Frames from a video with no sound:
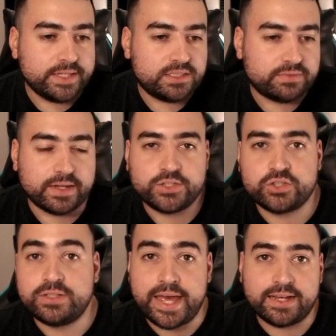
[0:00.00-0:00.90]
this
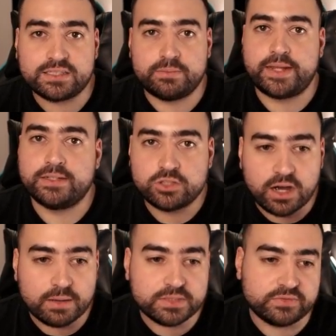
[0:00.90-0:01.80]
function X amount of
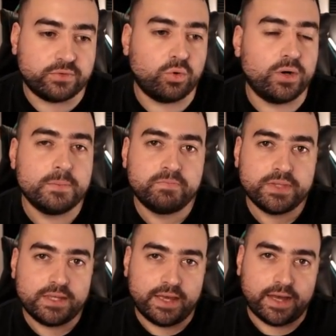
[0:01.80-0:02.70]
times for
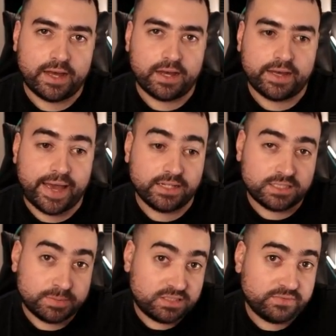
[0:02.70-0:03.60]
uh, a
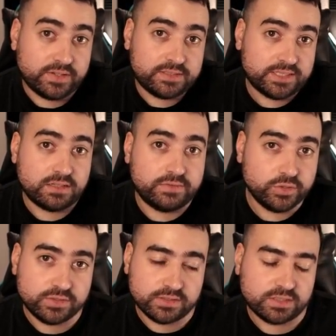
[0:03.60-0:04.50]
specific set of
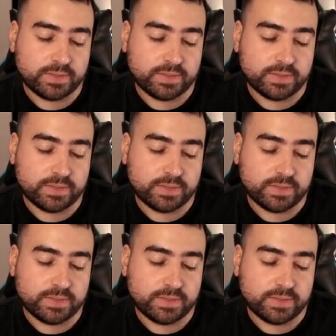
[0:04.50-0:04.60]
users.